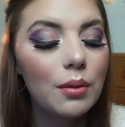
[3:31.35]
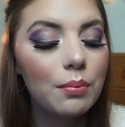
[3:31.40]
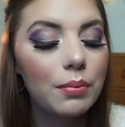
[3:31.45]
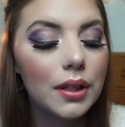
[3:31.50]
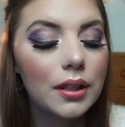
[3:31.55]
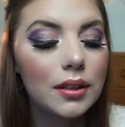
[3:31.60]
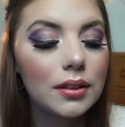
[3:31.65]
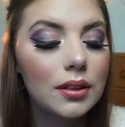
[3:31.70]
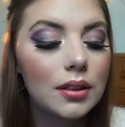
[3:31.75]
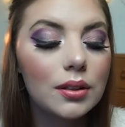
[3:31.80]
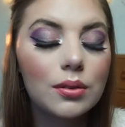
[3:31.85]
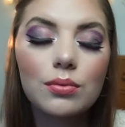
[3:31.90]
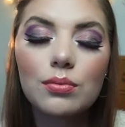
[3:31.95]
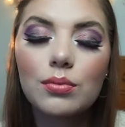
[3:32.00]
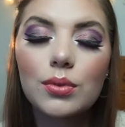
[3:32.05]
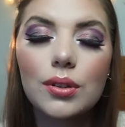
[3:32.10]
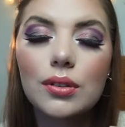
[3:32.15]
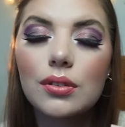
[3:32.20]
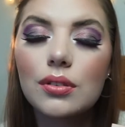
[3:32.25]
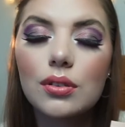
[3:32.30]
but I didn't
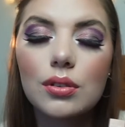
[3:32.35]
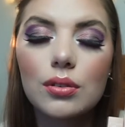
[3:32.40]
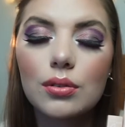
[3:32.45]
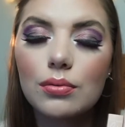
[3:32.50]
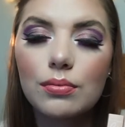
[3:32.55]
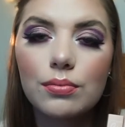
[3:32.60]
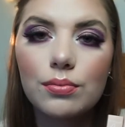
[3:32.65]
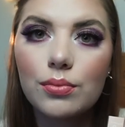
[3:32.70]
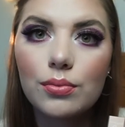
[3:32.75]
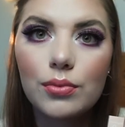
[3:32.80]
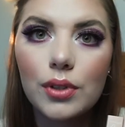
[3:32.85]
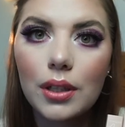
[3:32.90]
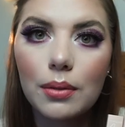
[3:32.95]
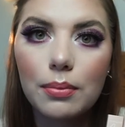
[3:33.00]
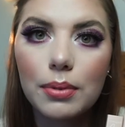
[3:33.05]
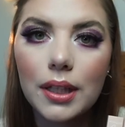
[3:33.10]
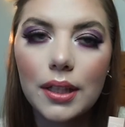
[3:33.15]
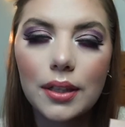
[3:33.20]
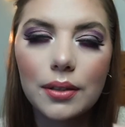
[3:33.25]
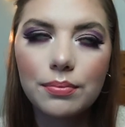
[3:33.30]
want to
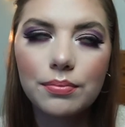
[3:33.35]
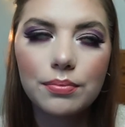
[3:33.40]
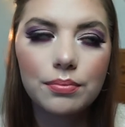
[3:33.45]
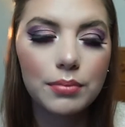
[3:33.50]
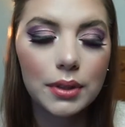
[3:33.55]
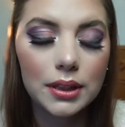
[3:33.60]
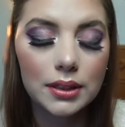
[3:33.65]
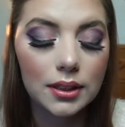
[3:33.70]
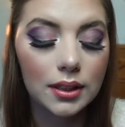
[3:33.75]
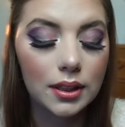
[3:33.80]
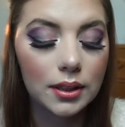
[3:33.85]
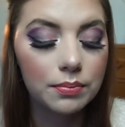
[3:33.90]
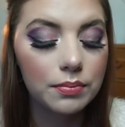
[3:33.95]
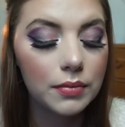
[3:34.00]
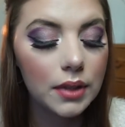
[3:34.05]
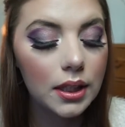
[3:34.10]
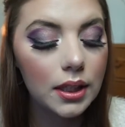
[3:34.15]
reapply, basically.